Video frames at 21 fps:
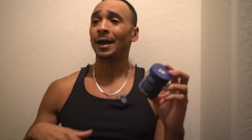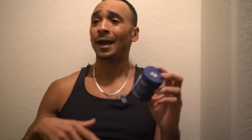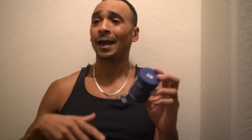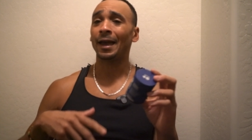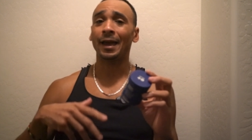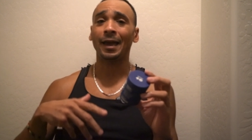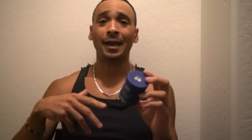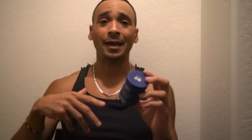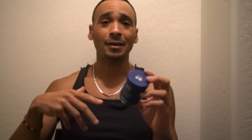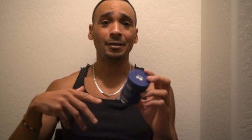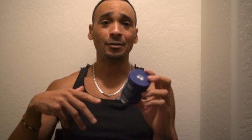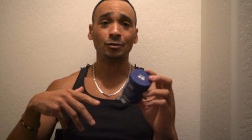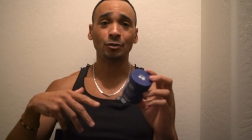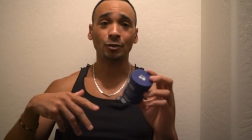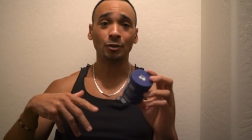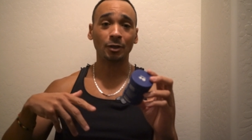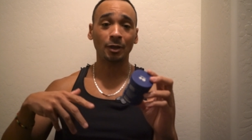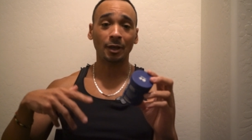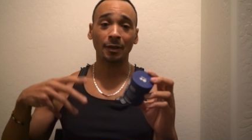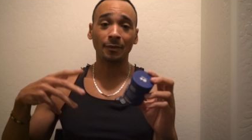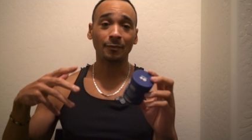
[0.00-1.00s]
And
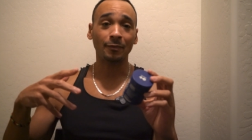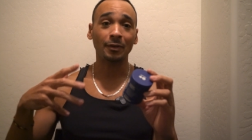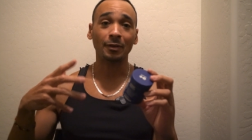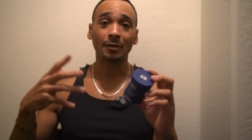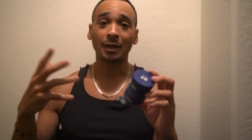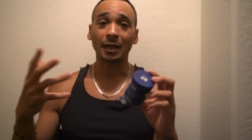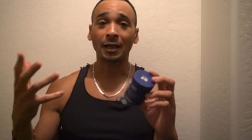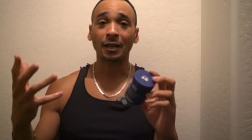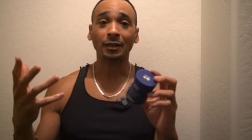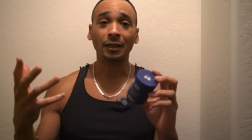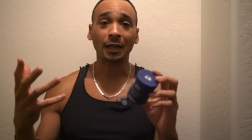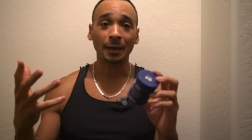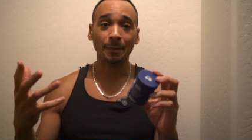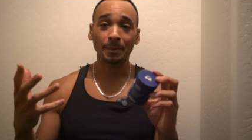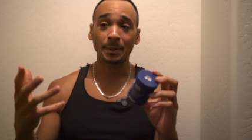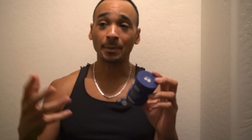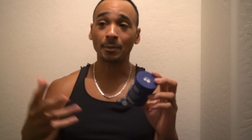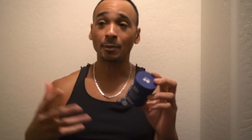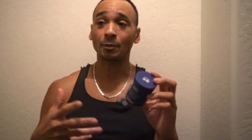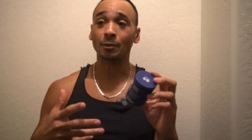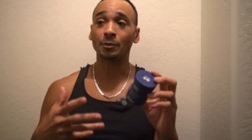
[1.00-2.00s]
uh, like a lot of
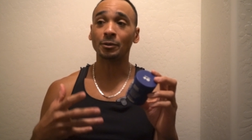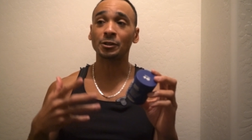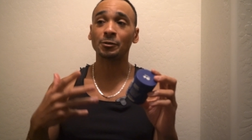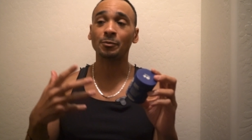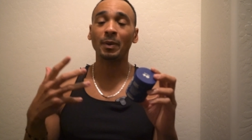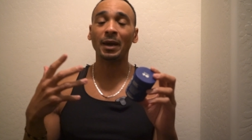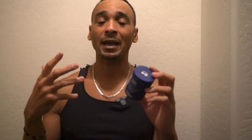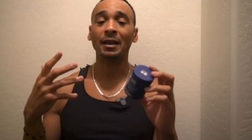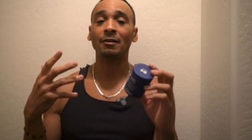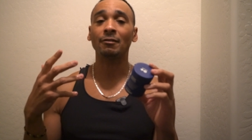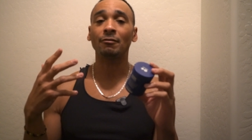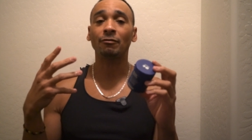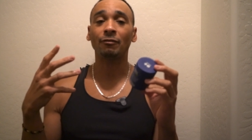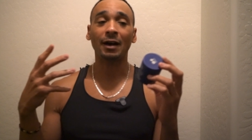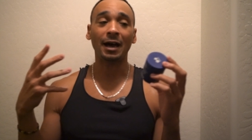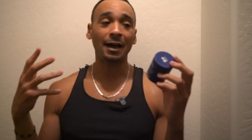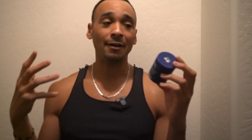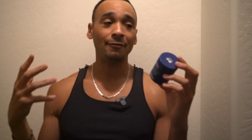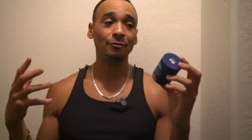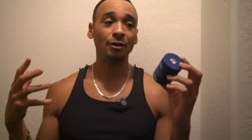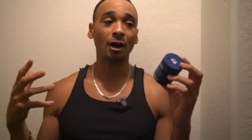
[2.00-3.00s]
people spend
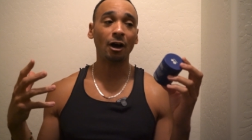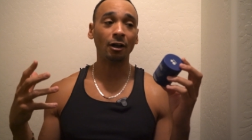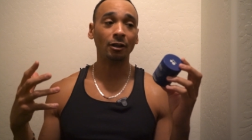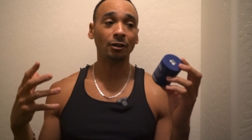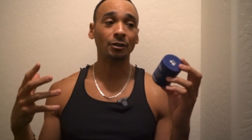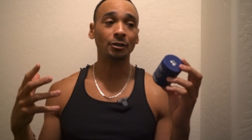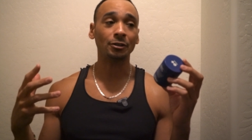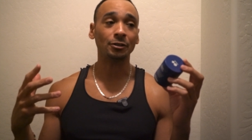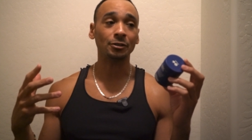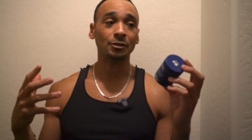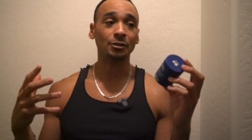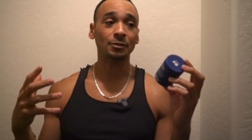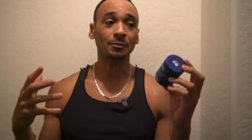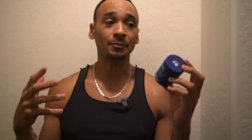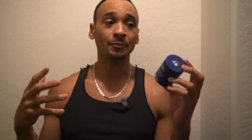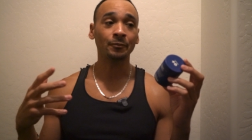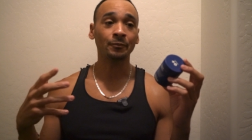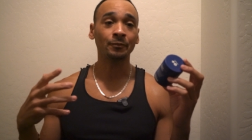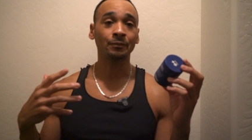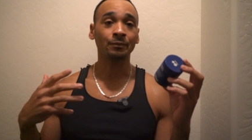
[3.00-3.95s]
five dollars